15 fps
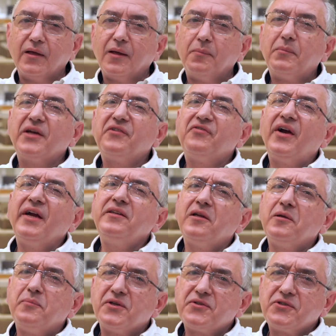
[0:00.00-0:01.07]
My final
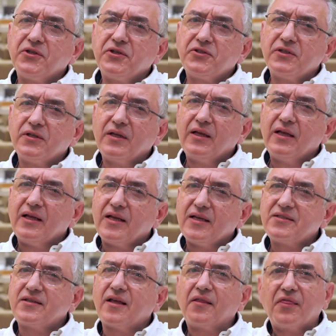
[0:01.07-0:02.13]
message
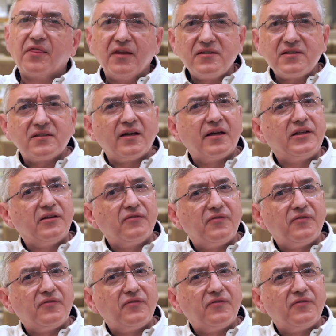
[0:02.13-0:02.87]
is that this tiny